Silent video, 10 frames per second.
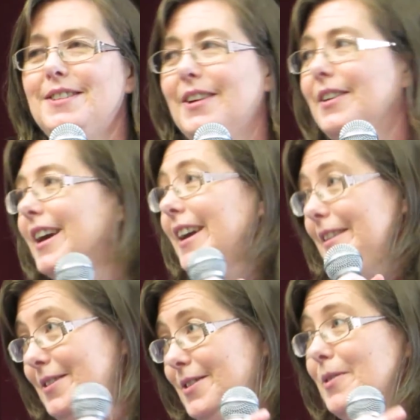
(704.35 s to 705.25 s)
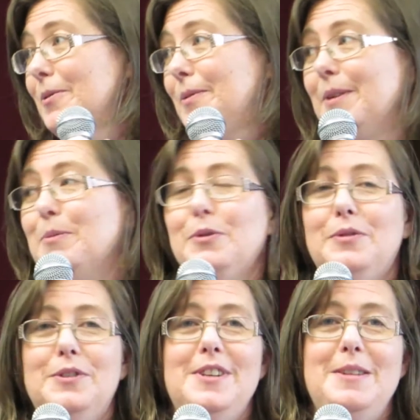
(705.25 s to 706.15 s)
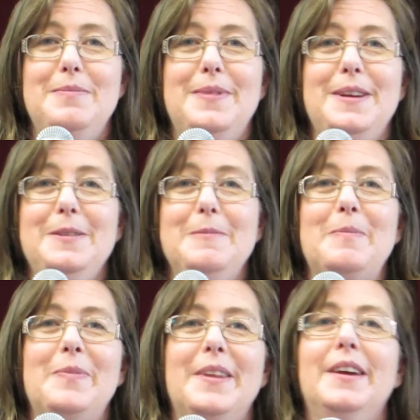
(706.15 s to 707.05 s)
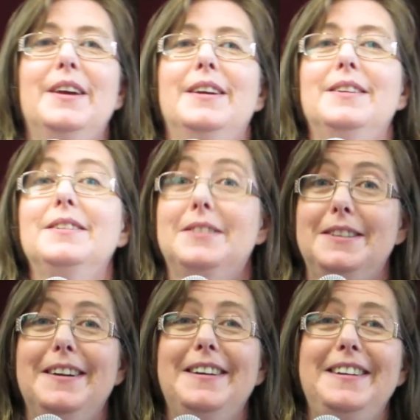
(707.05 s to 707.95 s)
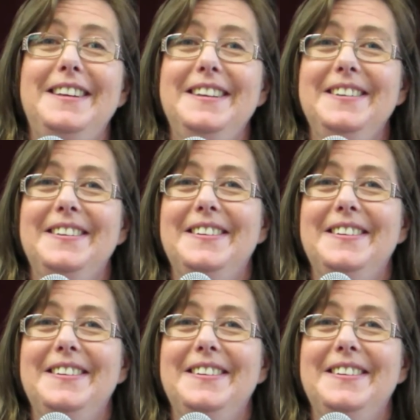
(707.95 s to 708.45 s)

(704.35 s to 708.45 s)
Okay, so one more for Team B. Tonight, yeah?